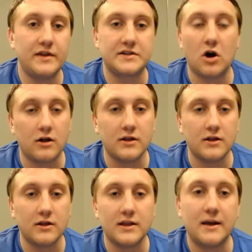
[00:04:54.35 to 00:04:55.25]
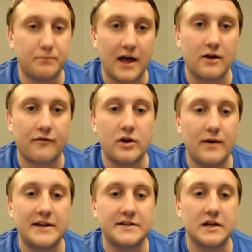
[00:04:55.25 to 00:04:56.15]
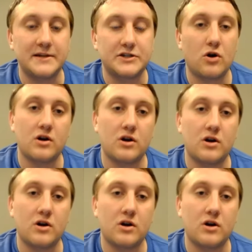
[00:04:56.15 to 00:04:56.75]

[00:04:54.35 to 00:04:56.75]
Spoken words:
this all-league player for you, and he's going to be a starter.